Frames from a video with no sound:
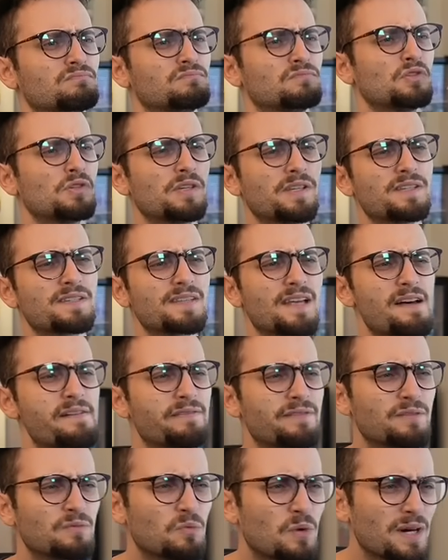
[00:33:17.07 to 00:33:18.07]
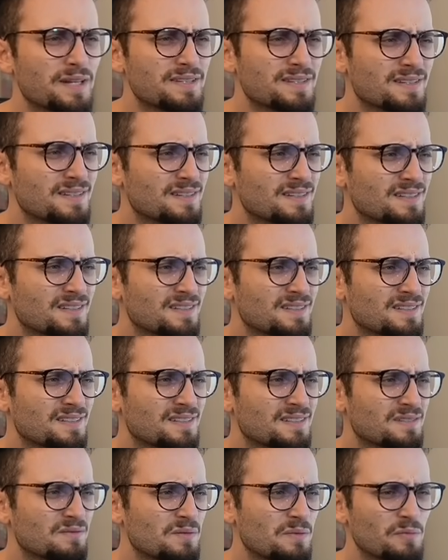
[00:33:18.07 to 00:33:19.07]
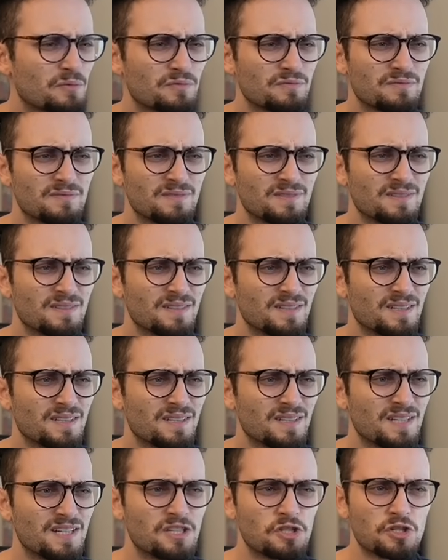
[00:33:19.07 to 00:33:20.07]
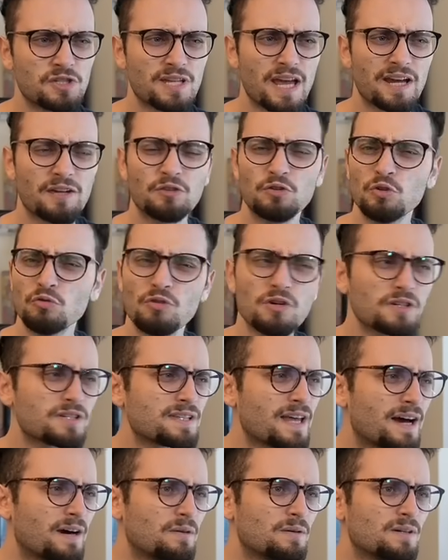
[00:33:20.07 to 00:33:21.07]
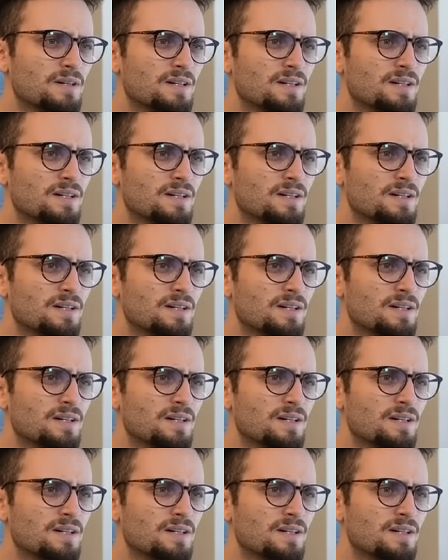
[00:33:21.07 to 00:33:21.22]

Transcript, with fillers: Rook e seven, what? I mean, he's just sacking two rooks now.